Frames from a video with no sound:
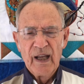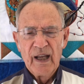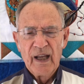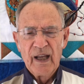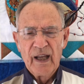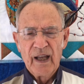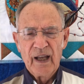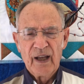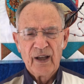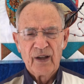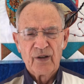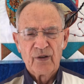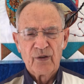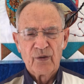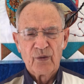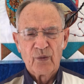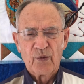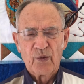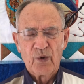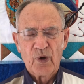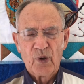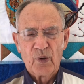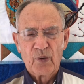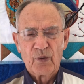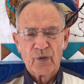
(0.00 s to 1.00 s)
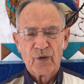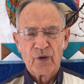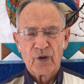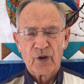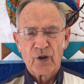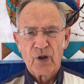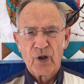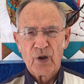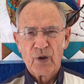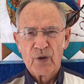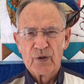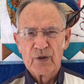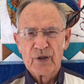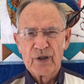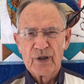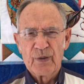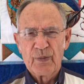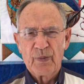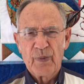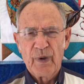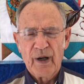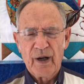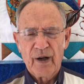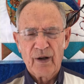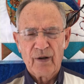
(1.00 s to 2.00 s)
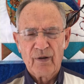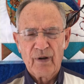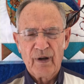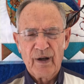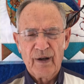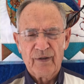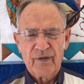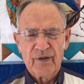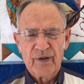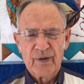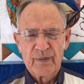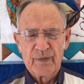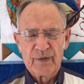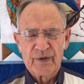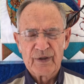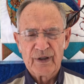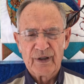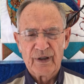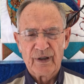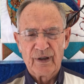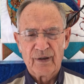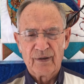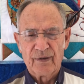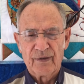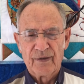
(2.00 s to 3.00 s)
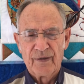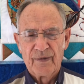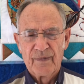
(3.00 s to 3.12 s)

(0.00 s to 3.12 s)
and wrote the closing paragraph himself.